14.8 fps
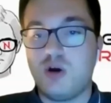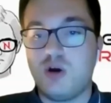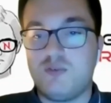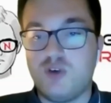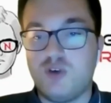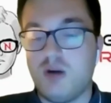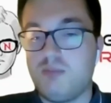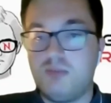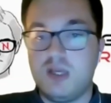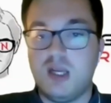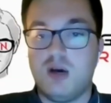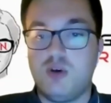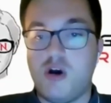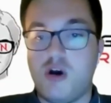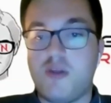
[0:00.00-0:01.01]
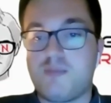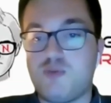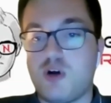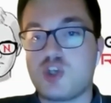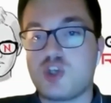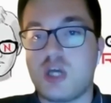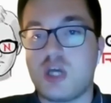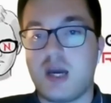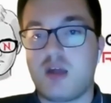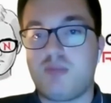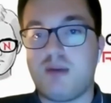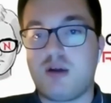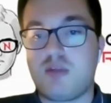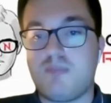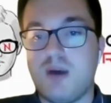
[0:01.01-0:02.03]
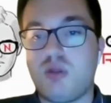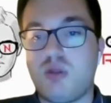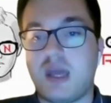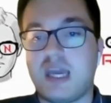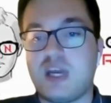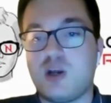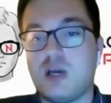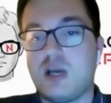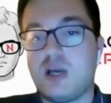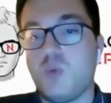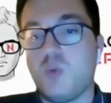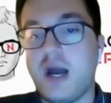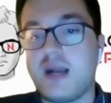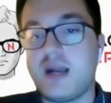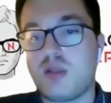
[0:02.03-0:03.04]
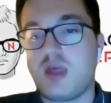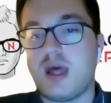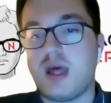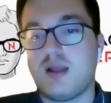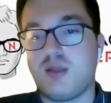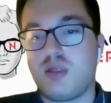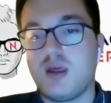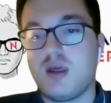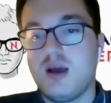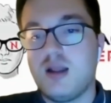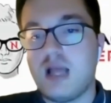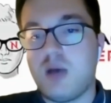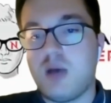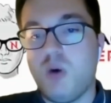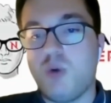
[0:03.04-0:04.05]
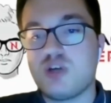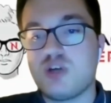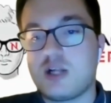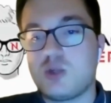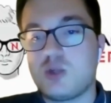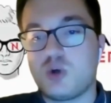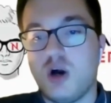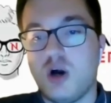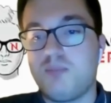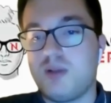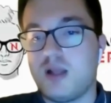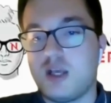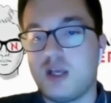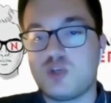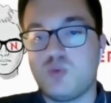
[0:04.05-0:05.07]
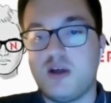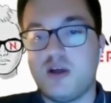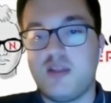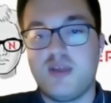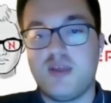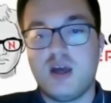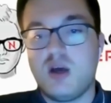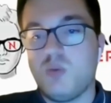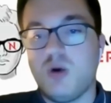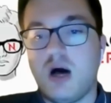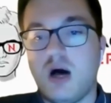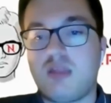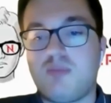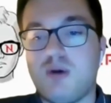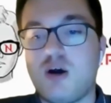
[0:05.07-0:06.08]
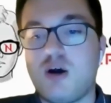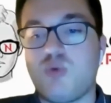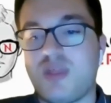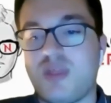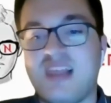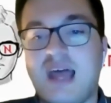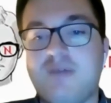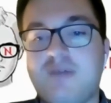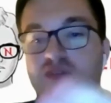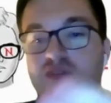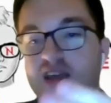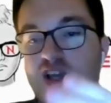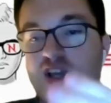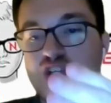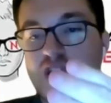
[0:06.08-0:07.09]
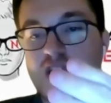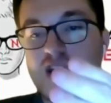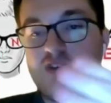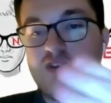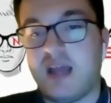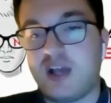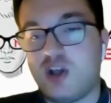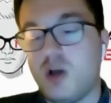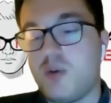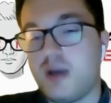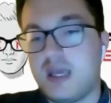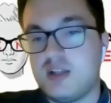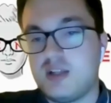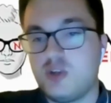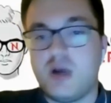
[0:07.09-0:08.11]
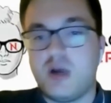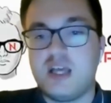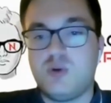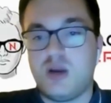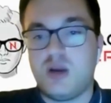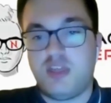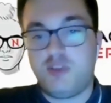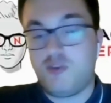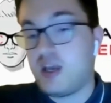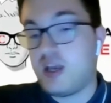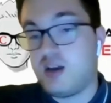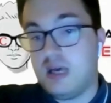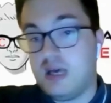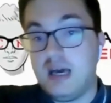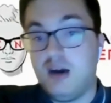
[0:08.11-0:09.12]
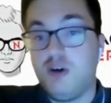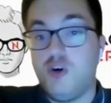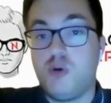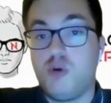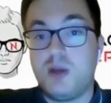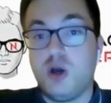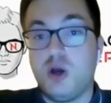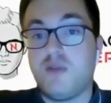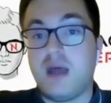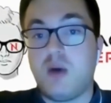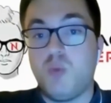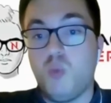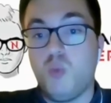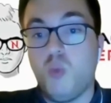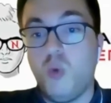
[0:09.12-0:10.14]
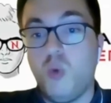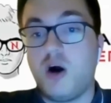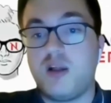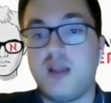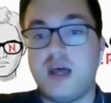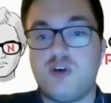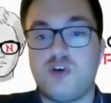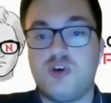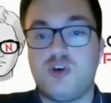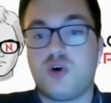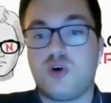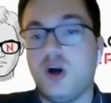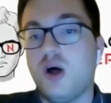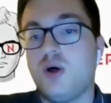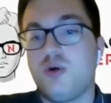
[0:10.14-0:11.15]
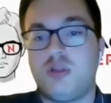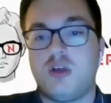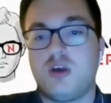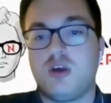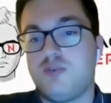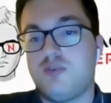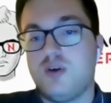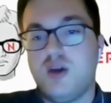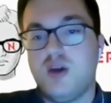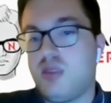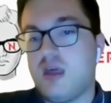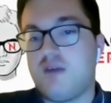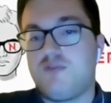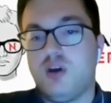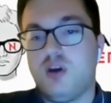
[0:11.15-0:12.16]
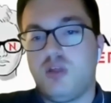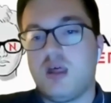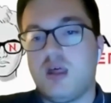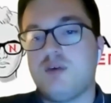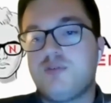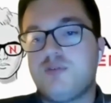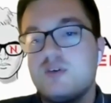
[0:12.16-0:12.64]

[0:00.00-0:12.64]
you've got your other projects. I suppose like in a wider sense, like what would you like to accomplish with what's left of this year and like going into 2023 or beyond? Like what are like your goals that you've set for yourself?